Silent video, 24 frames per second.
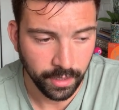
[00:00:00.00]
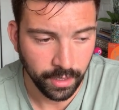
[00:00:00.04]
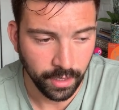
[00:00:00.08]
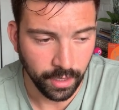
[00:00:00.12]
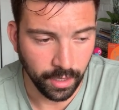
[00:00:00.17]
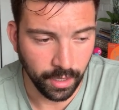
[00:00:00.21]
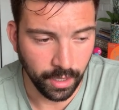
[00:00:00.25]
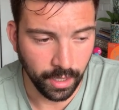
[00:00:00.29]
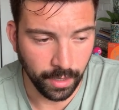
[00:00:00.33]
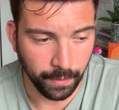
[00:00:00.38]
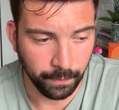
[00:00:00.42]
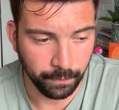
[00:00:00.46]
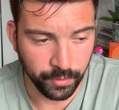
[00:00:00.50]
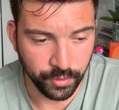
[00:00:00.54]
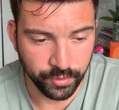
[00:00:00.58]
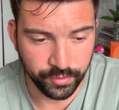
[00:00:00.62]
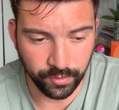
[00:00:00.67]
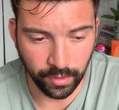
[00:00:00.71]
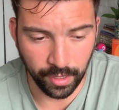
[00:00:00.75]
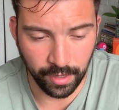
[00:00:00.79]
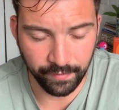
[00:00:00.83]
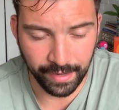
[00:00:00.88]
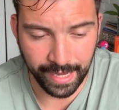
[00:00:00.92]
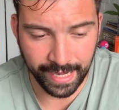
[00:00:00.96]
You
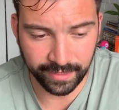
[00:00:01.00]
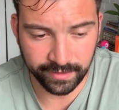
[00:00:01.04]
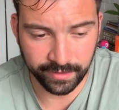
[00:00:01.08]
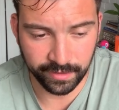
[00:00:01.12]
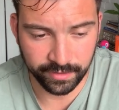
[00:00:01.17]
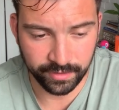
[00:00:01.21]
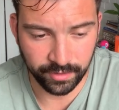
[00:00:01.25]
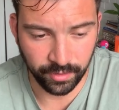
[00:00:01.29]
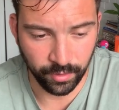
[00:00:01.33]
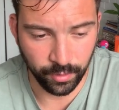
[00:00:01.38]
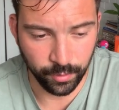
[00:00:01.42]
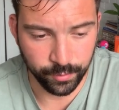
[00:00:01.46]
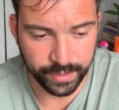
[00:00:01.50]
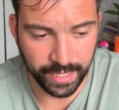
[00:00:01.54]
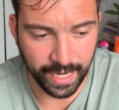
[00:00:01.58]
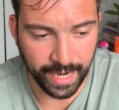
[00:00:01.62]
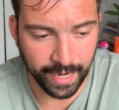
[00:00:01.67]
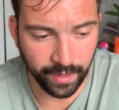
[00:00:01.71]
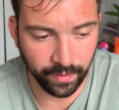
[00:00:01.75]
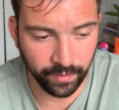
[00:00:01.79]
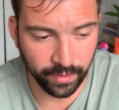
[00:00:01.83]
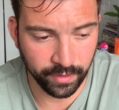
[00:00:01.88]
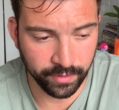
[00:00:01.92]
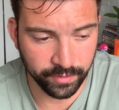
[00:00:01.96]
still have access to those
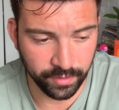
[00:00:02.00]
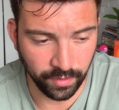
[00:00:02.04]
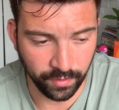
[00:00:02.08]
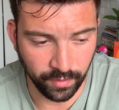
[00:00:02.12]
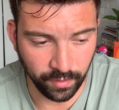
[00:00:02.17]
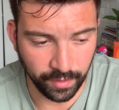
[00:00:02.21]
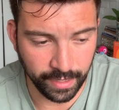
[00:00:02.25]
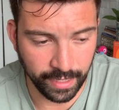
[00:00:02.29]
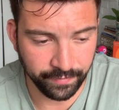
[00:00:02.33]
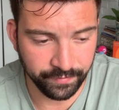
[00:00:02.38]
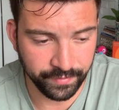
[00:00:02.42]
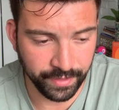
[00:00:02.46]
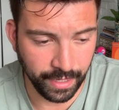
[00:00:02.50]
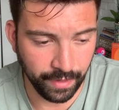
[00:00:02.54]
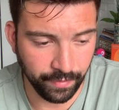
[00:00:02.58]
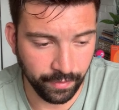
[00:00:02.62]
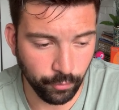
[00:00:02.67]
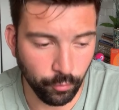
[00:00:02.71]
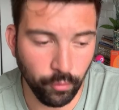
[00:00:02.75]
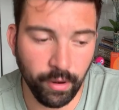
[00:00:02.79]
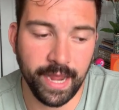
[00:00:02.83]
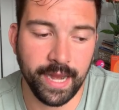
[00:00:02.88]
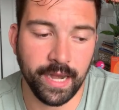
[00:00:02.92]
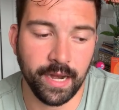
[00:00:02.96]
islands on the left and the
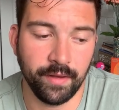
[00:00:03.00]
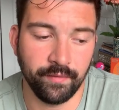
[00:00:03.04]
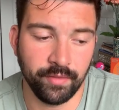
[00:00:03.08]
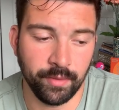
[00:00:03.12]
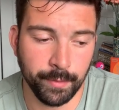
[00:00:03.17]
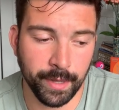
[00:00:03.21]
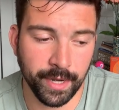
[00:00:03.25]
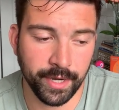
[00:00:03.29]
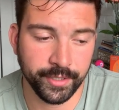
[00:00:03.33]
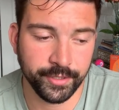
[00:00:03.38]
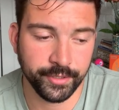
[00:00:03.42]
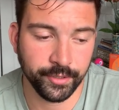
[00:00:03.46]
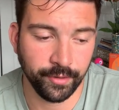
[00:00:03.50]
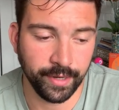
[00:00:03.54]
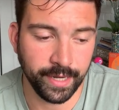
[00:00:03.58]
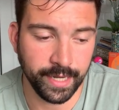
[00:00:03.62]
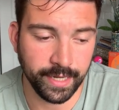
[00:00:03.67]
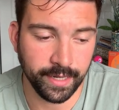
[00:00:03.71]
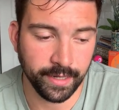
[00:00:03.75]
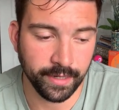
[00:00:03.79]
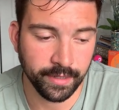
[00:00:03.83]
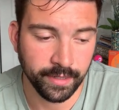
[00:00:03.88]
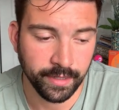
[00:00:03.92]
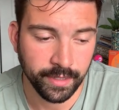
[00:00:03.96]
right of the
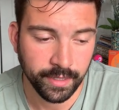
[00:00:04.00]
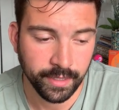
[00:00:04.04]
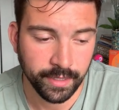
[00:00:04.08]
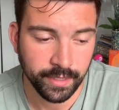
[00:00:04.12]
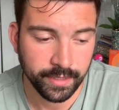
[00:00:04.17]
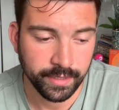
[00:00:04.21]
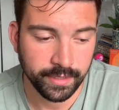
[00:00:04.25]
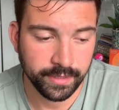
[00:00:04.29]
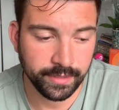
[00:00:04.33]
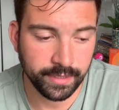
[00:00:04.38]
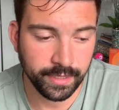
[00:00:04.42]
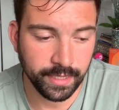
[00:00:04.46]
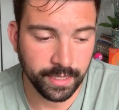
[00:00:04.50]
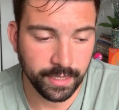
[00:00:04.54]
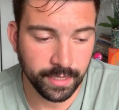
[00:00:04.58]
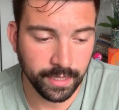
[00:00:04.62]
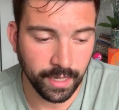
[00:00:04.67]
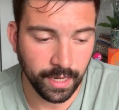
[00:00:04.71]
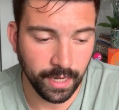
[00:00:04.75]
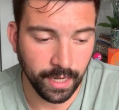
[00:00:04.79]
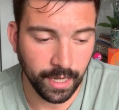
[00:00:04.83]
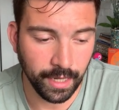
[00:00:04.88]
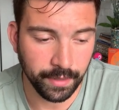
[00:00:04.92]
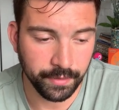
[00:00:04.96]
Mediterranean Sea.
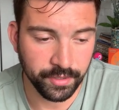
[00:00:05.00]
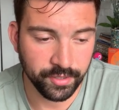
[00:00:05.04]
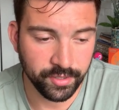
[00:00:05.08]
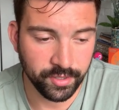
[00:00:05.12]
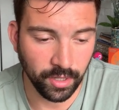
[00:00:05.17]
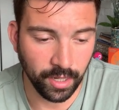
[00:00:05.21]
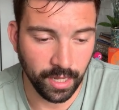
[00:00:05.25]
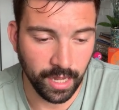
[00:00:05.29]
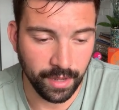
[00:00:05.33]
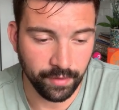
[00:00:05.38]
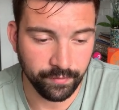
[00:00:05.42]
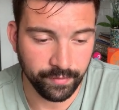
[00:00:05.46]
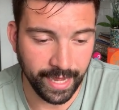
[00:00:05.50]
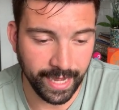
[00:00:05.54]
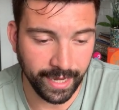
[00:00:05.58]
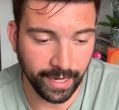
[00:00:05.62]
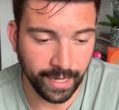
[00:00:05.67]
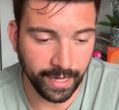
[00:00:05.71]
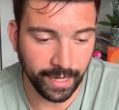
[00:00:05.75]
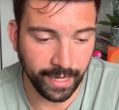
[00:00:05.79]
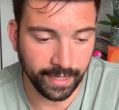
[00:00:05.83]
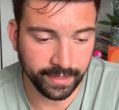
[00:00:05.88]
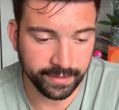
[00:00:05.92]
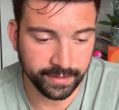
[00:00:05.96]
You still have
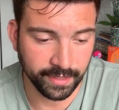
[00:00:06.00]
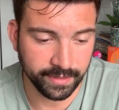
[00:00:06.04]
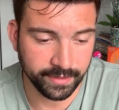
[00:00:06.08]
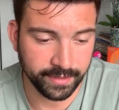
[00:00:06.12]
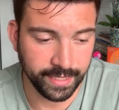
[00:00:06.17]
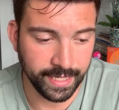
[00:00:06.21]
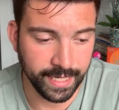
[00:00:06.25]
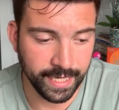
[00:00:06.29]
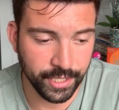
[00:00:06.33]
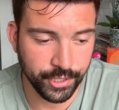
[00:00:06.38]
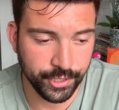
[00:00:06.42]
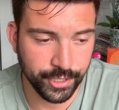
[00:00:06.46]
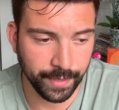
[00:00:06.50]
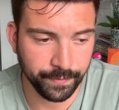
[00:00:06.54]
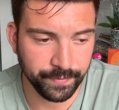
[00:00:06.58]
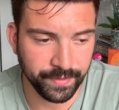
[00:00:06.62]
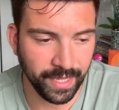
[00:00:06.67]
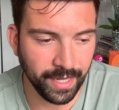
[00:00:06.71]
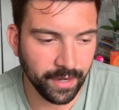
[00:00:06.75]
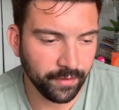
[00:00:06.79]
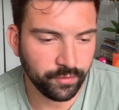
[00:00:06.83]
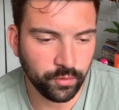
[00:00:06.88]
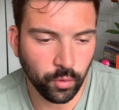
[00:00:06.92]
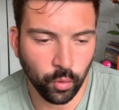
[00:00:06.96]
access to Egypt.
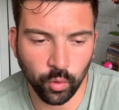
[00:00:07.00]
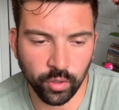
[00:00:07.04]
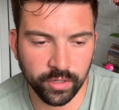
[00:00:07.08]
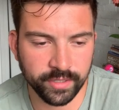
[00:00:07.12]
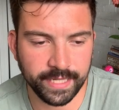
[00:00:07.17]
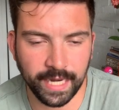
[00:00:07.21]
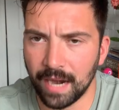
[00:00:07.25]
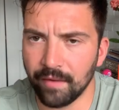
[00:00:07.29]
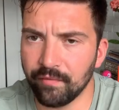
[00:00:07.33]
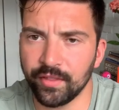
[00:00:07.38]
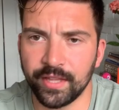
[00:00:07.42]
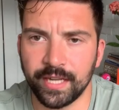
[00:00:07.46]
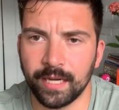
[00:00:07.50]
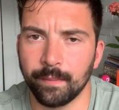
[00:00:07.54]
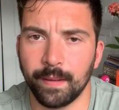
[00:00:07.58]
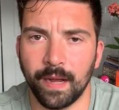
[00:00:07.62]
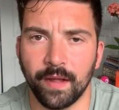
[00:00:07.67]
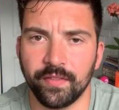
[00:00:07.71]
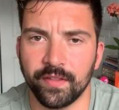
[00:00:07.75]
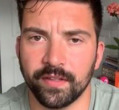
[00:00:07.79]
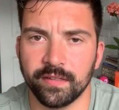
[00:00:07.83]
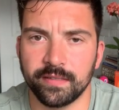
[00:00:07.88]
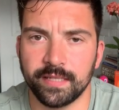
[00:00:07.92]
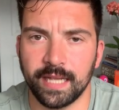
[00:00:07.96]
And of course, everything
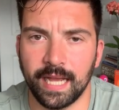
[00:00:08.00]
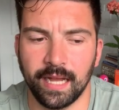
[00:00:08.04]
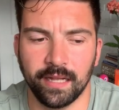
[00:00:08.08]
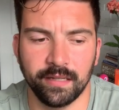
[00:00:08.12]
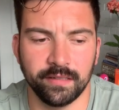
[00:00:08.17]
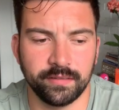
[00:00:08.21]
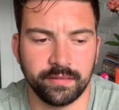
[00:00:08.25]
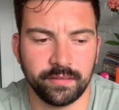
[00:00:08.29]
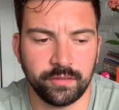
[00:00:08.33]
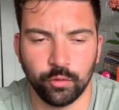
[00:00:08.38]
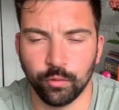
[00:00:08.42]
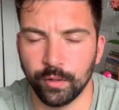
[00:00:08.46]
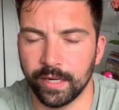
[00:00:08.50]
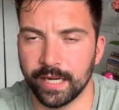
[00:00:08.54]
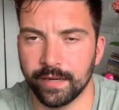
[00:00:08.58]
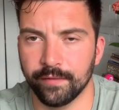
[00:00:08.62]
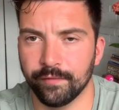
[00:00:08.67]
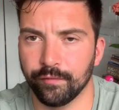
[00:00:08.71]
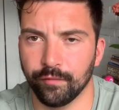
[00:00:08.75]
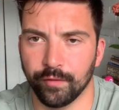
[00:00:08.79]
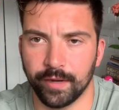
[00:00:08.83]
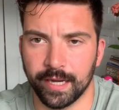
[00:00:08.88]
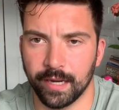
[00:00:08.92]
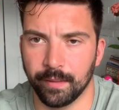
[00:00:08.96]
about this has creative
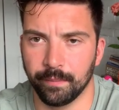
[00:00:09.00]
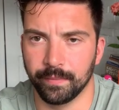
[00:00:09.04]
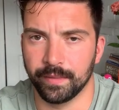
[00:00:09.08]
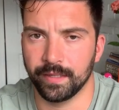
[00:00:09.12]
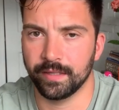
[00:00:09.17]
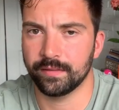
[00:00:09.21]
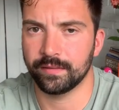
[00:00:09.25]
freedom.